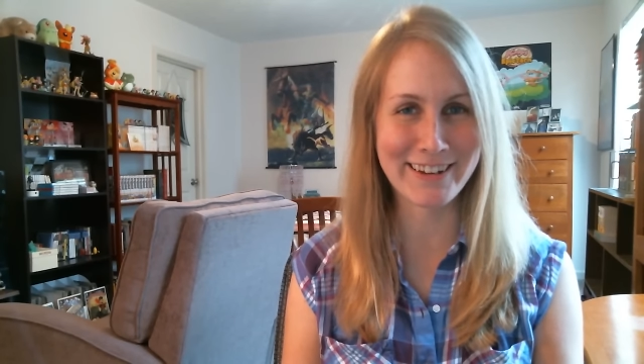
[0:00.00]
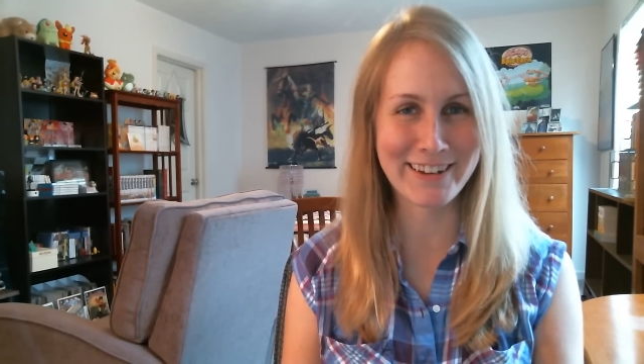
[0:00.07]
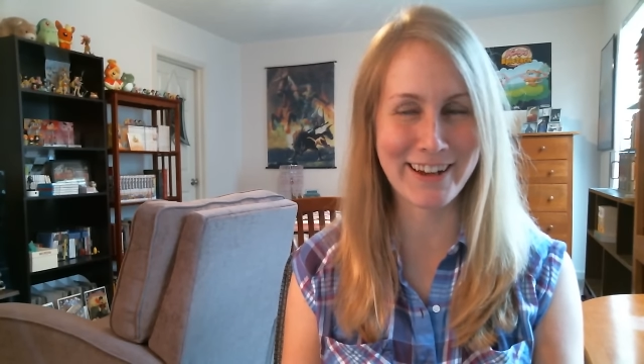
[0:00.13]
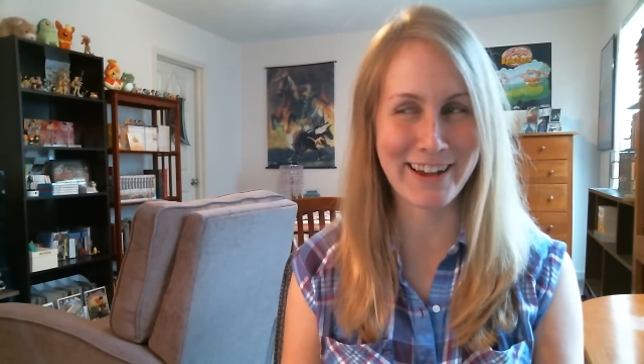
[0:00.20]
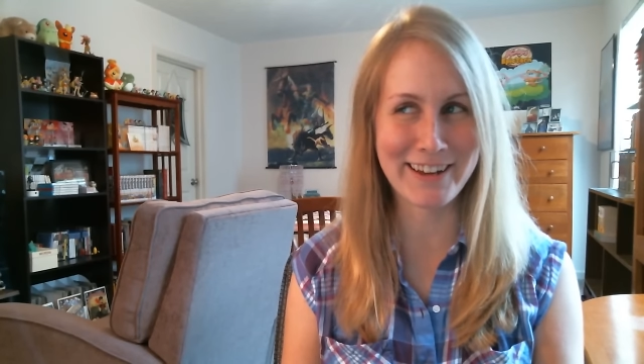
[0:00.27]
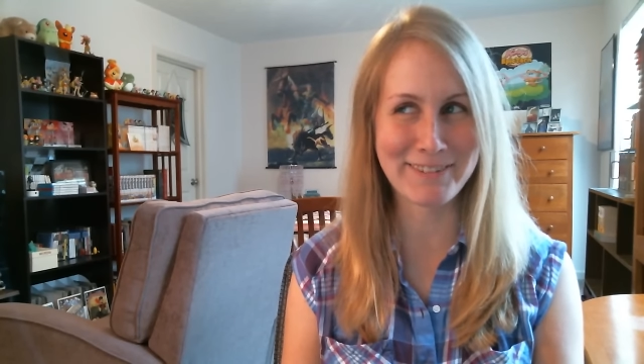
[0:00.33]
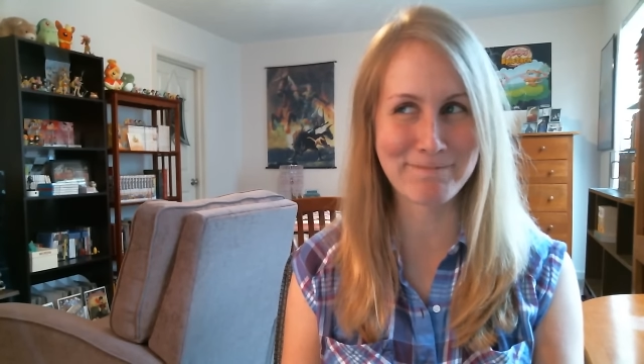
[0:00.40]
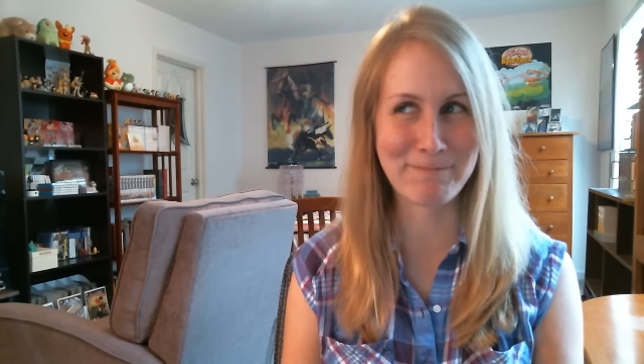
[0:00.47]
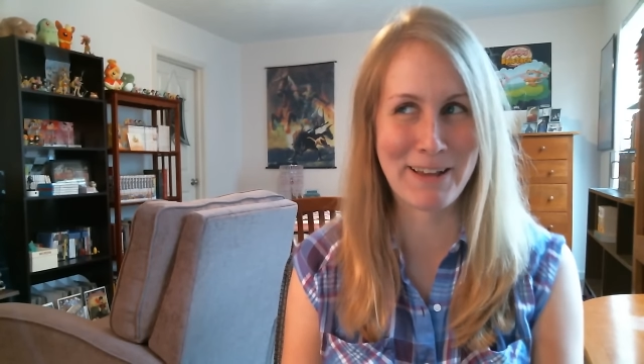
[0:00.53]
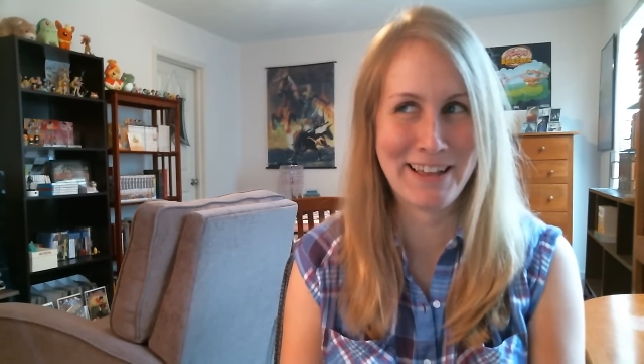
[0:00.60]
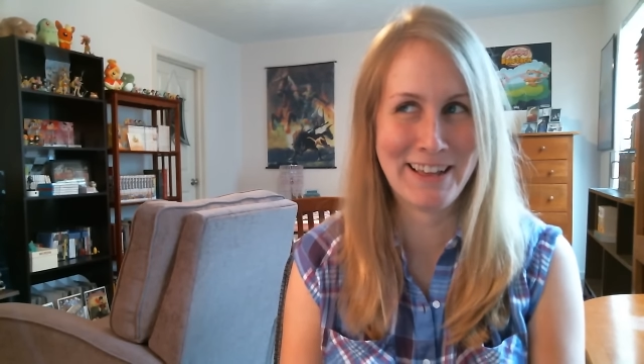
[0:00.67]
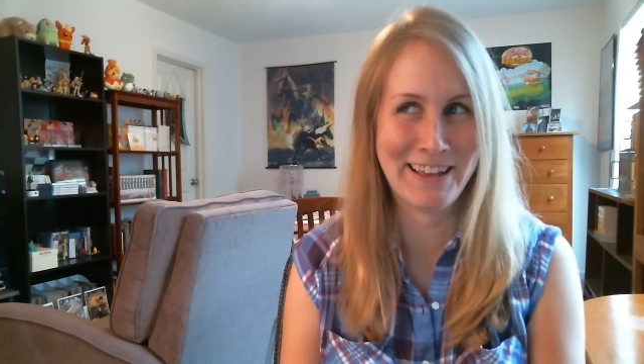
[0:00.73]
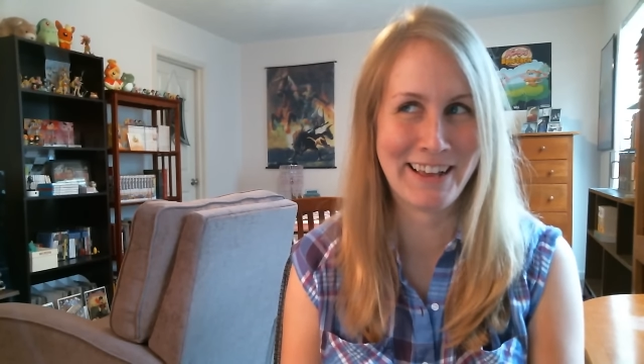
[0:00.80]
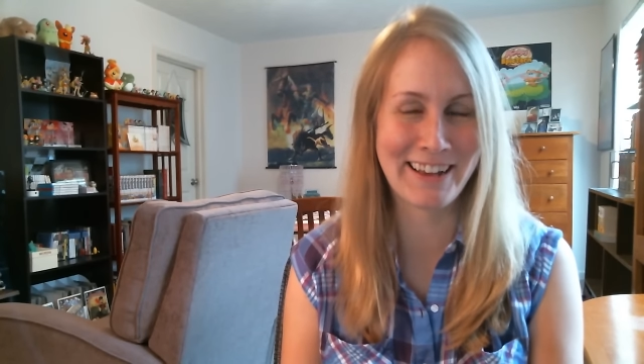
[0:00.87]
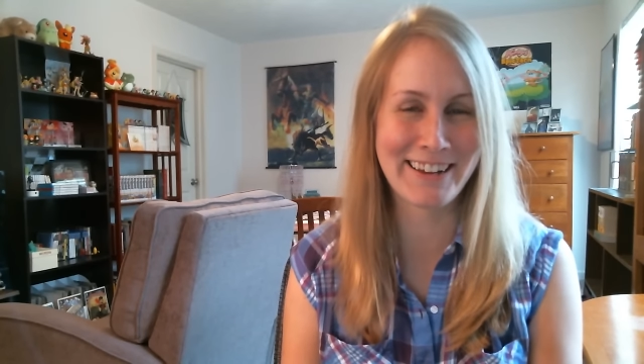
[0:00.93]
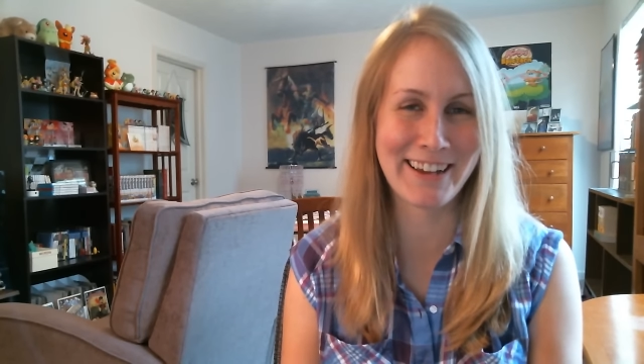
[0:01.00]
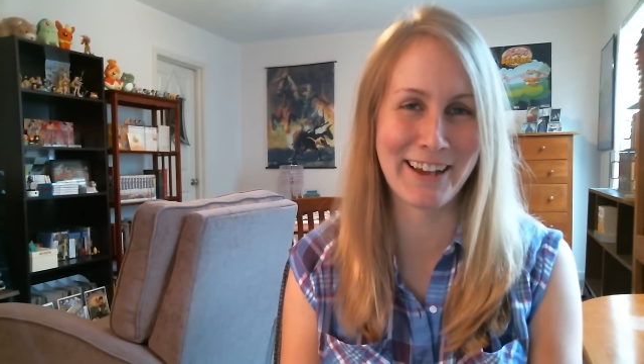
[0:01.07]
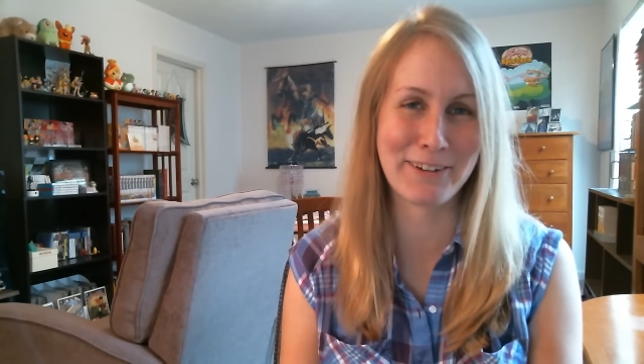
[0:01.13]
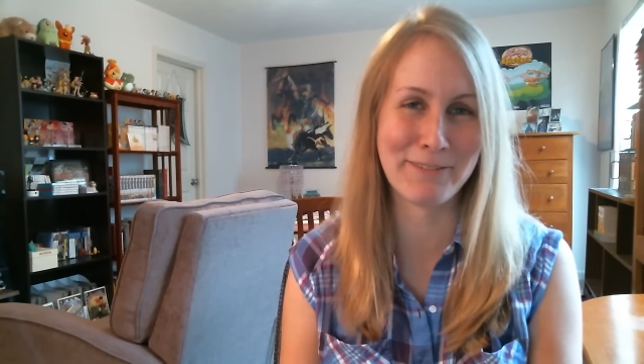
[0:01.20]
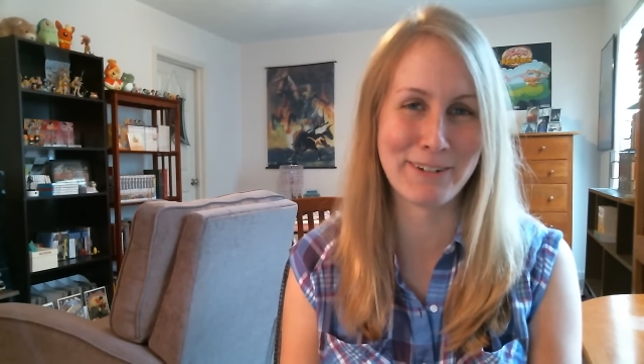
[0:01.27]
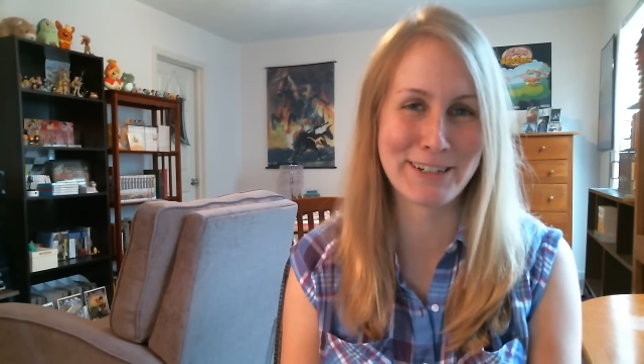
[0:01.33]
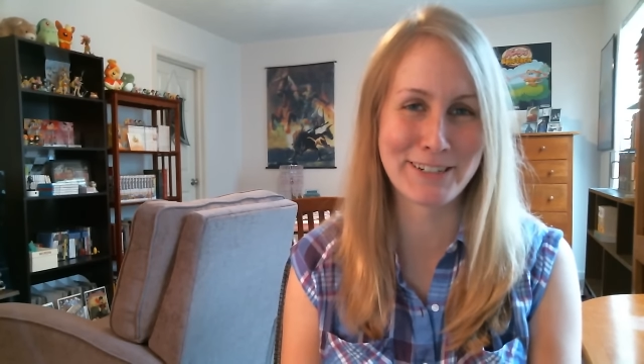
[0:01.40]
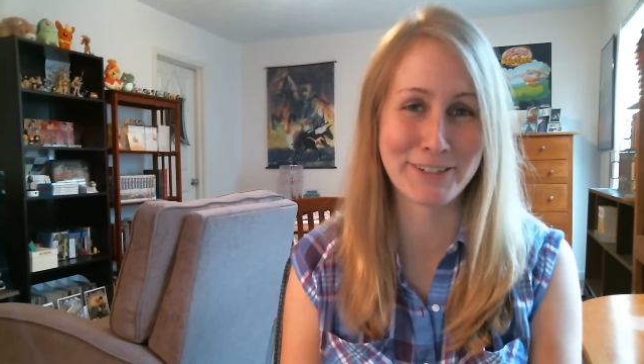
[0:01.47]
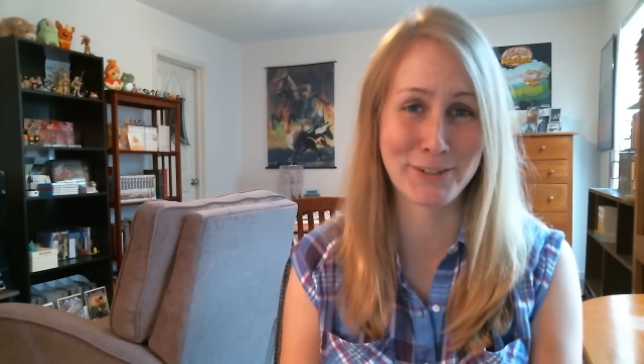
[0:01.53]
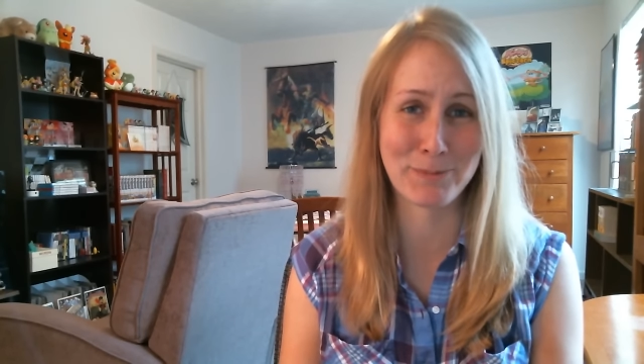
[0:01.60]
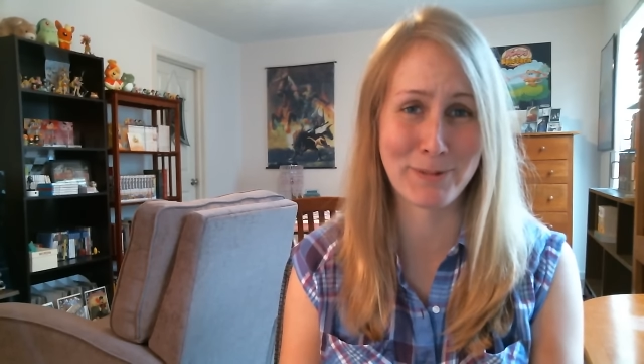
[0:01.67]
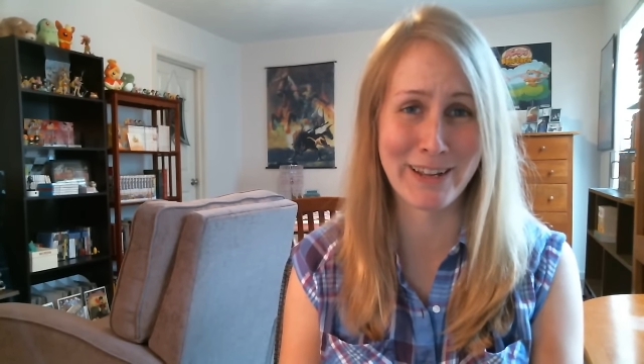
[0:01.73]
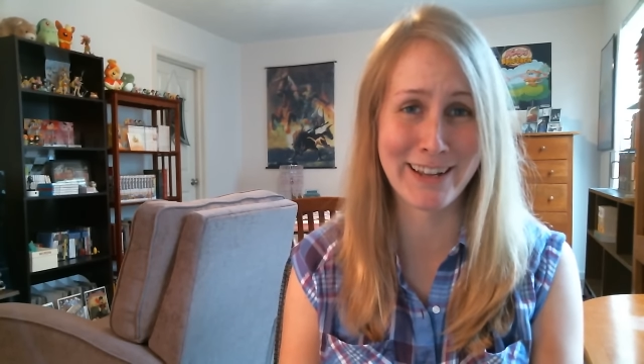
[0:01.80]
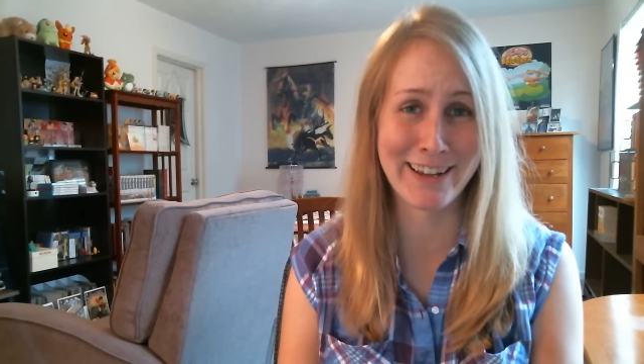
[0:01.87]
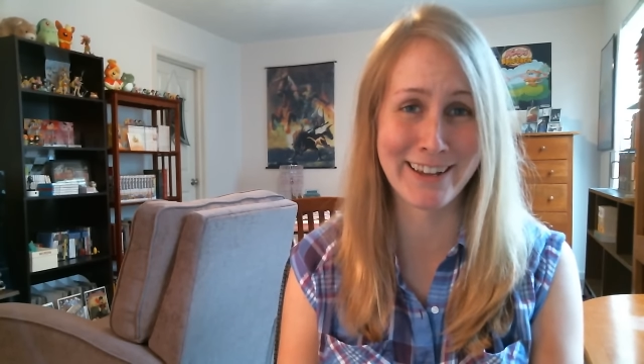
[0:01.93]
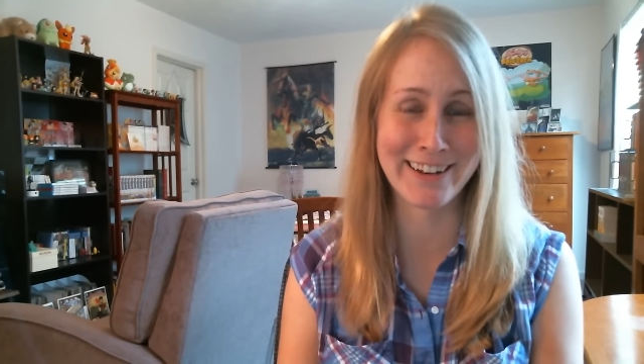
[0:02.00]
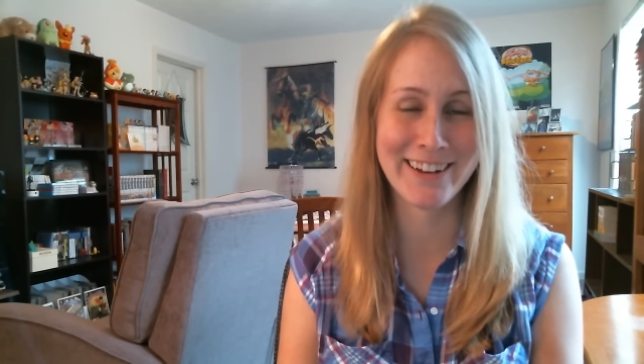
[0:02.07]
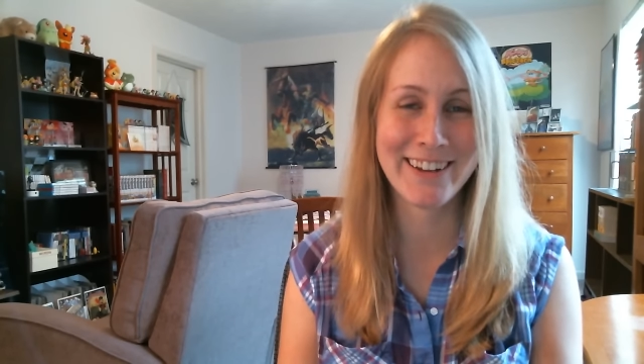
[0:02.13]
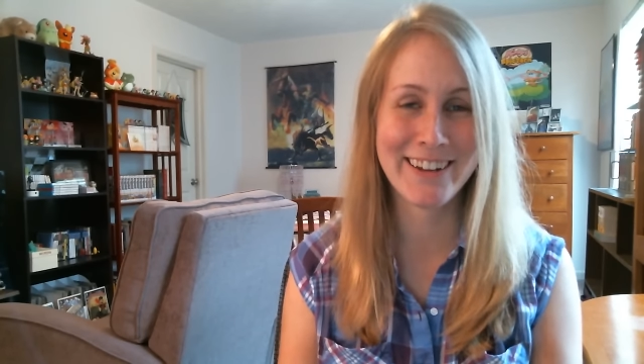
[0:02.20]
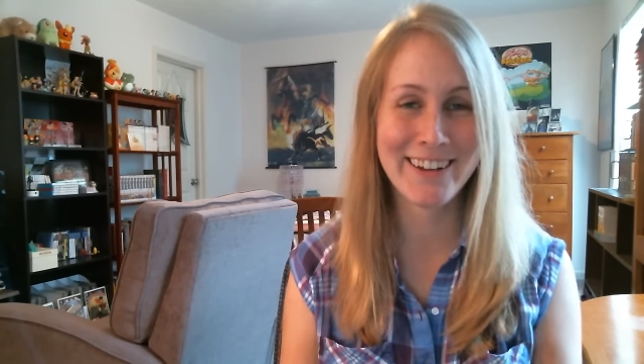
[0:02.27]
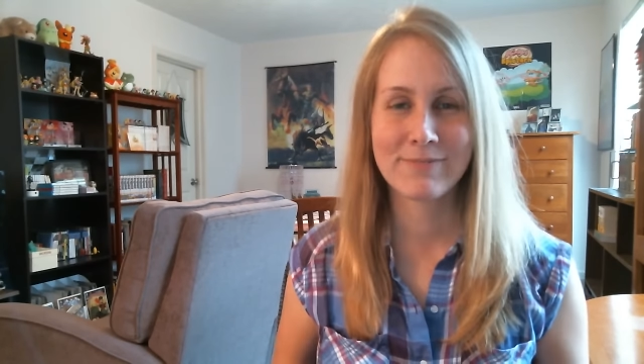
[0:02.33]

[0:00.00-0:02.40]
I kind of went to Japan.